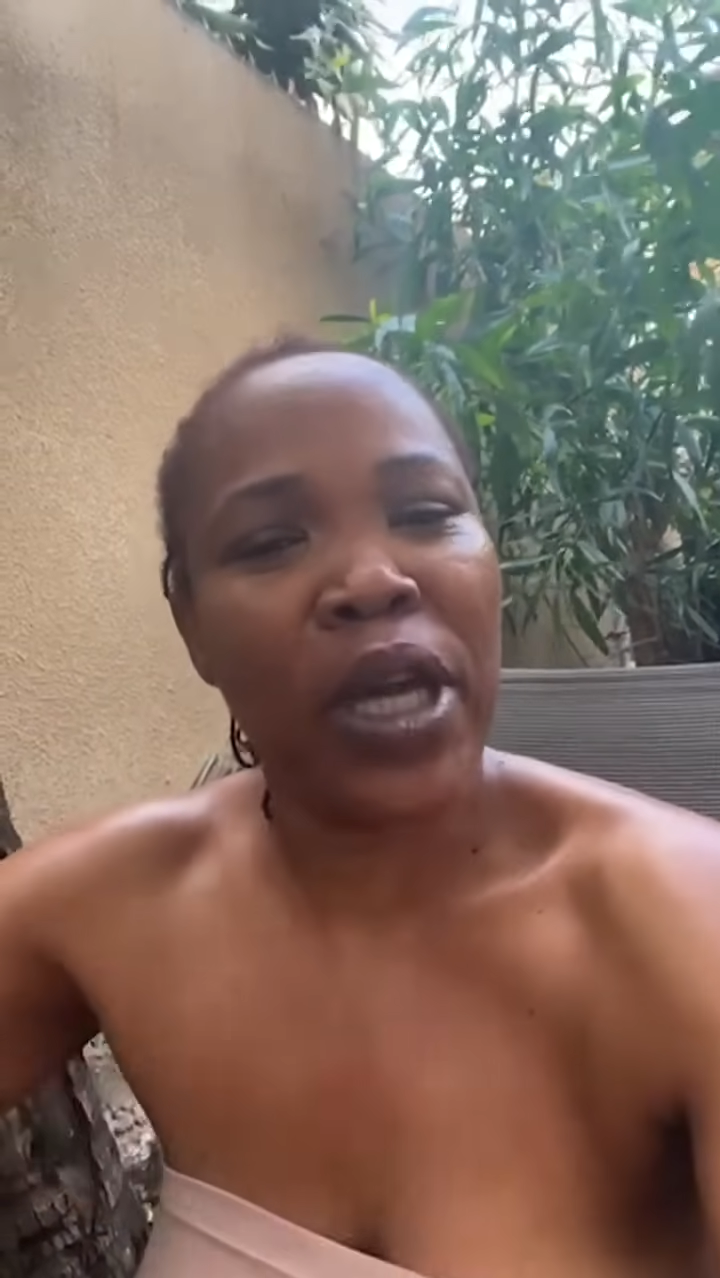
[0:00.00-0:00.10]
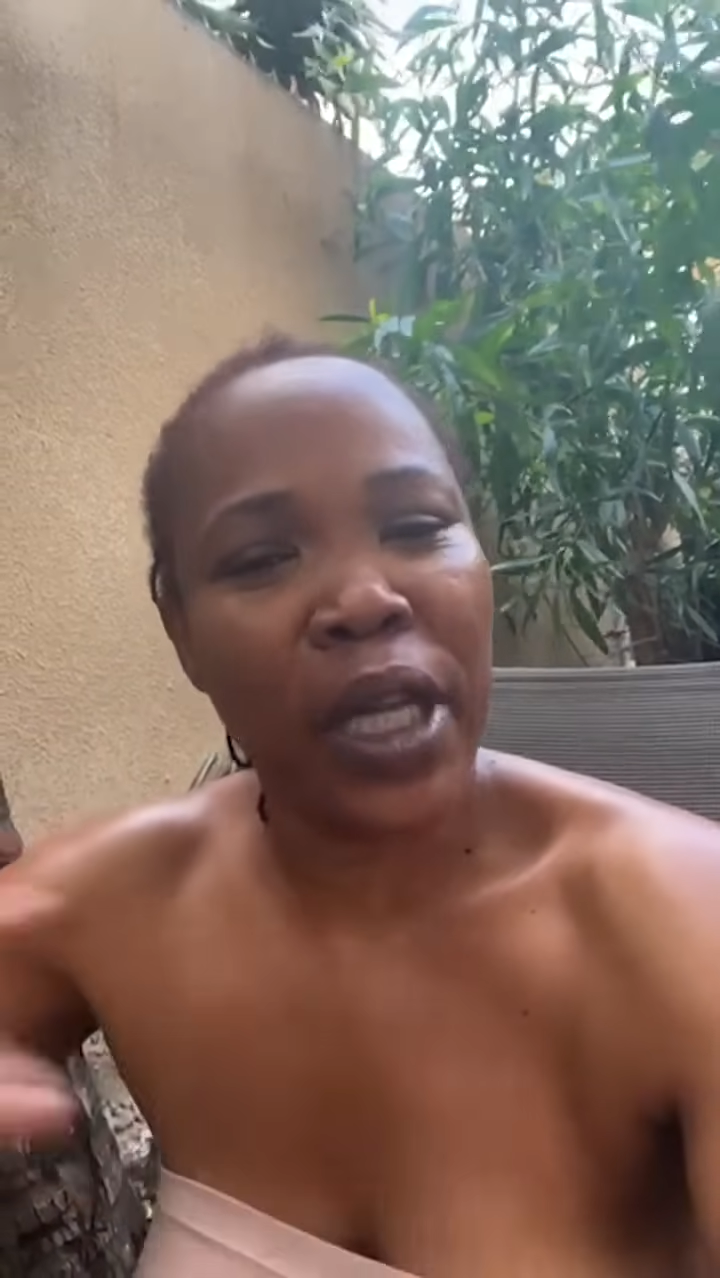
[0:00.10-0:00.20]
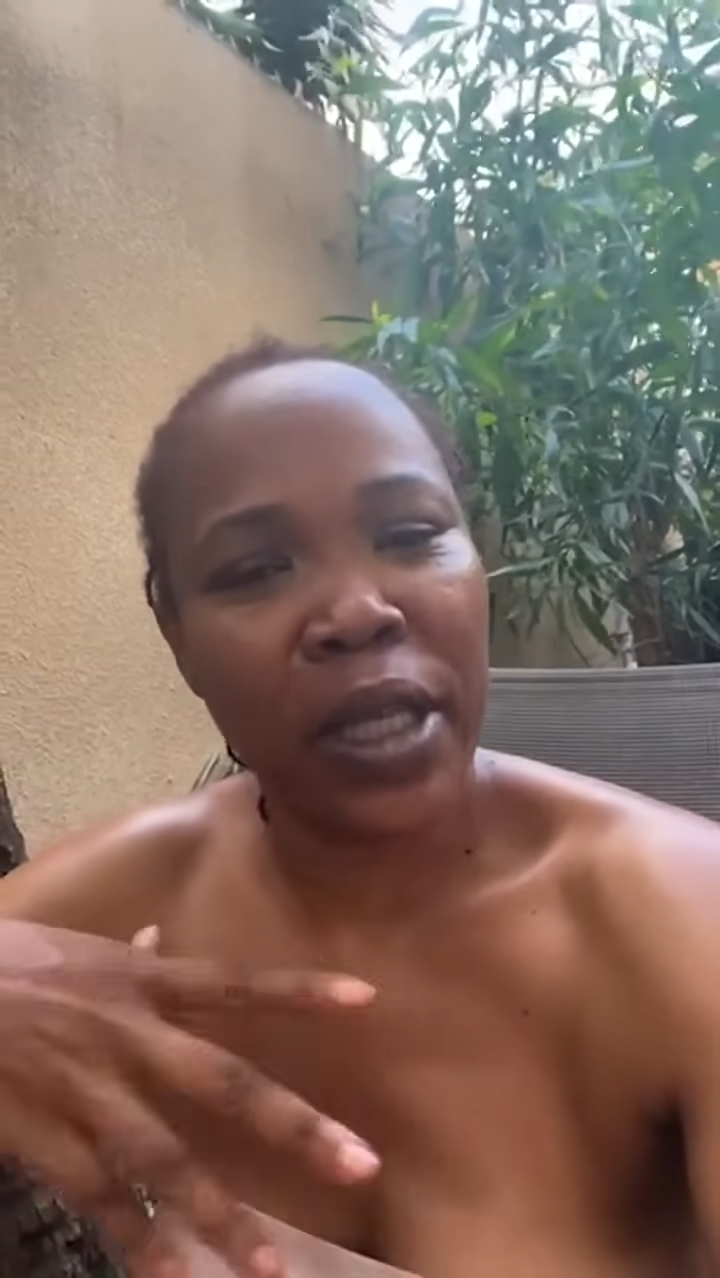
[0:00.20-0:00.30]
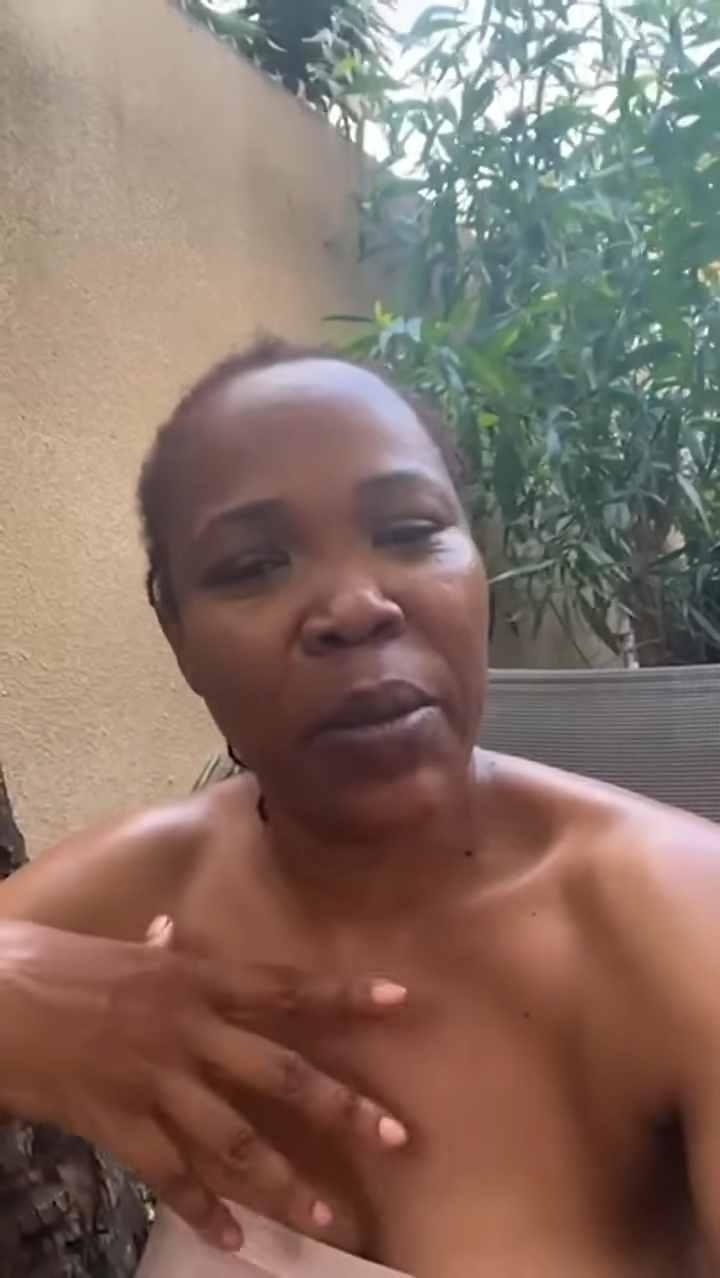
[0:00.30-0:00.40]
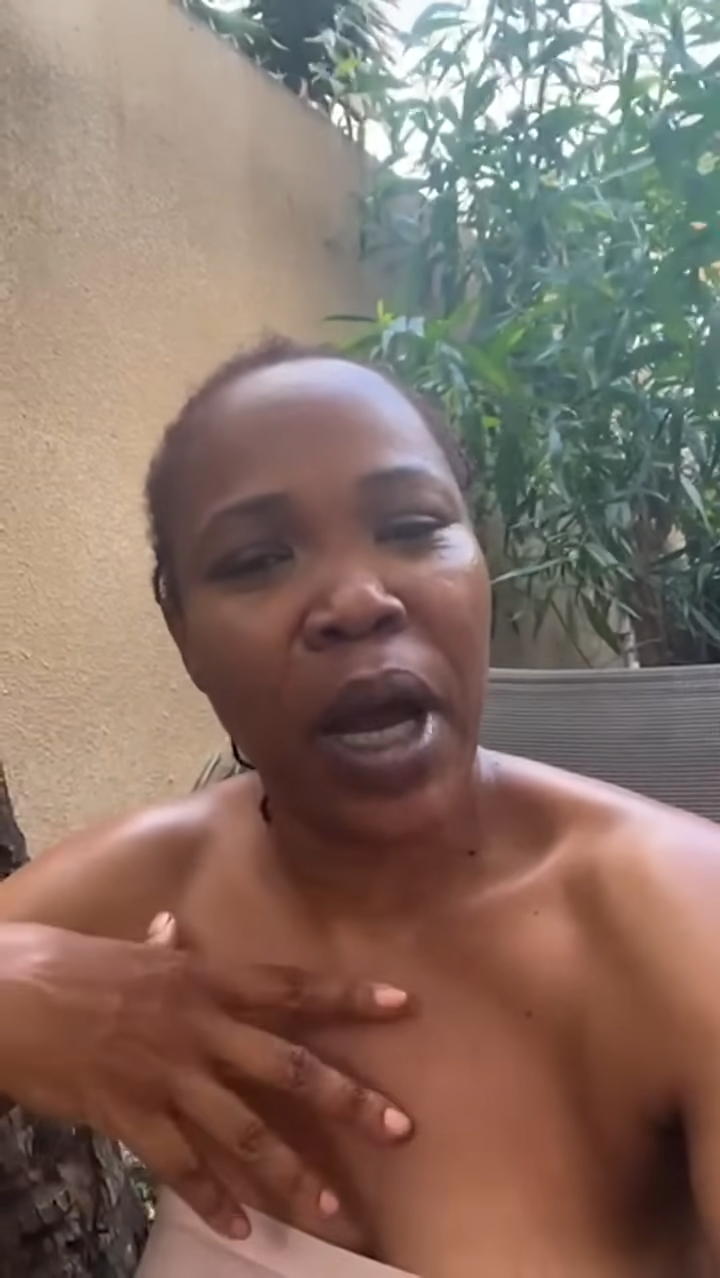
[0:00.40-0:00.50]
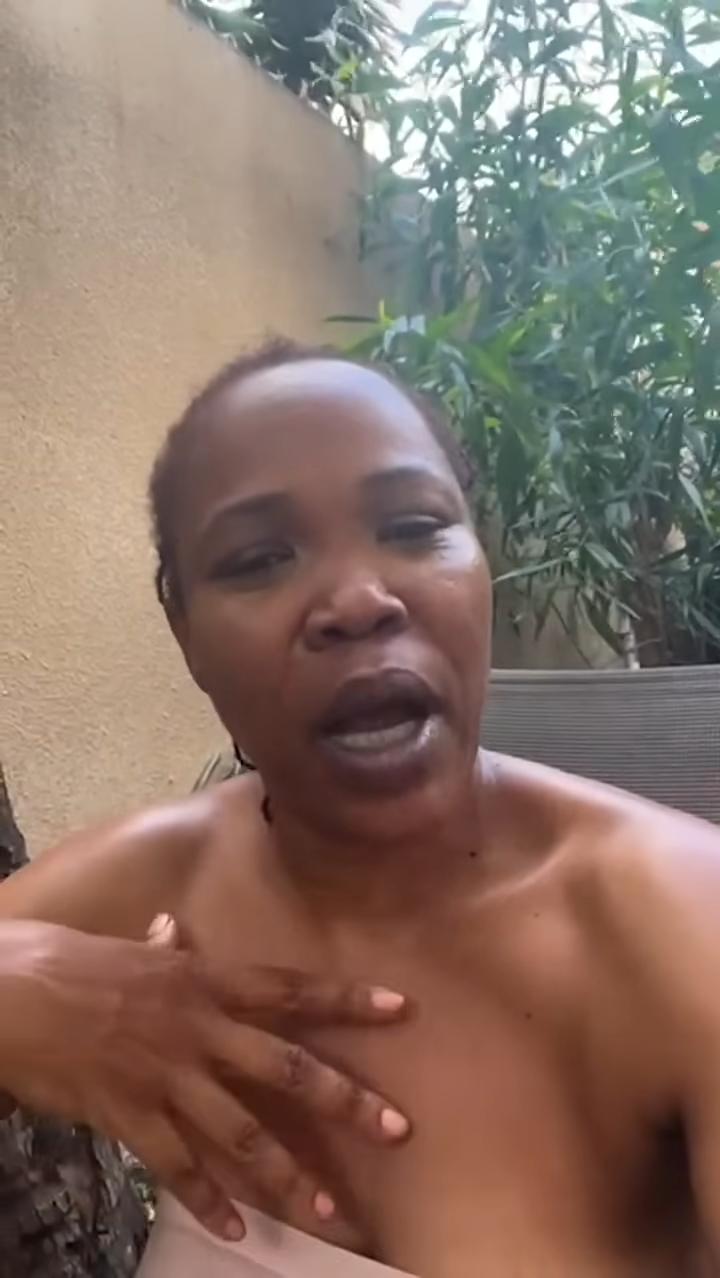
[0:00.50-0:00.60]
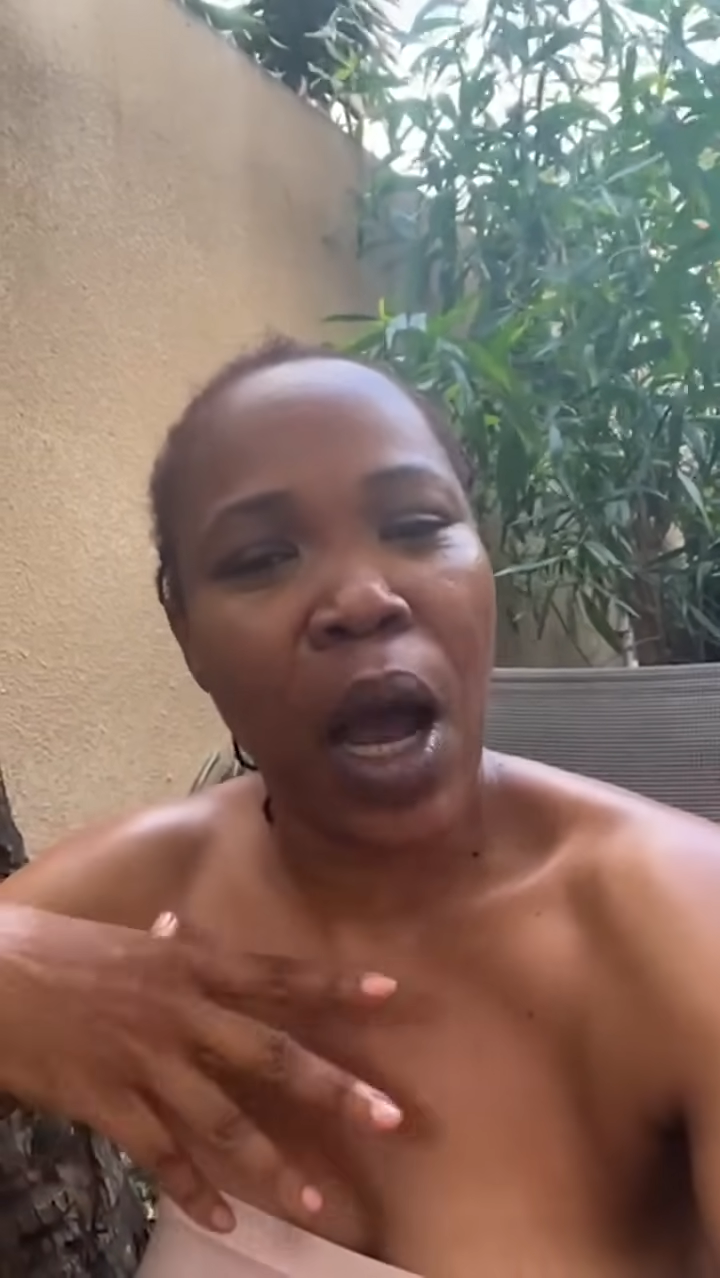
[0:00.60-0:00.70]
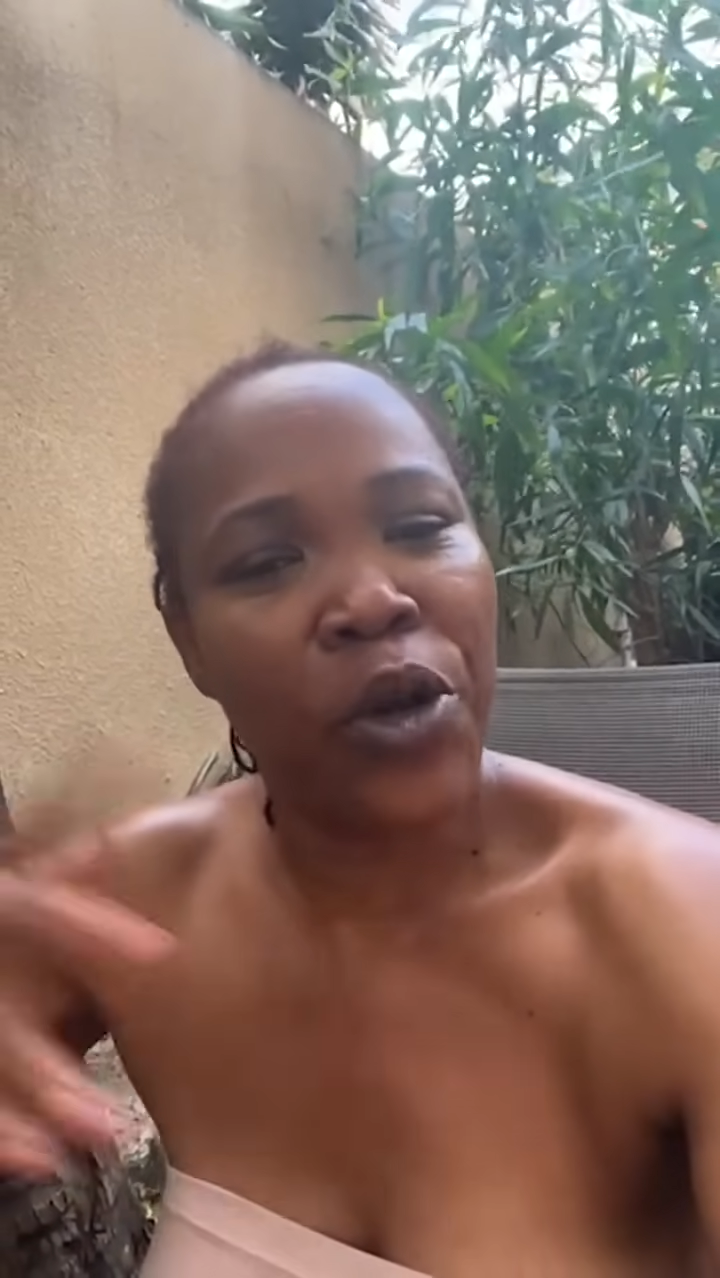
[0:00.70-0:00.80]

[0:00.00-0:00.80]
he get it back.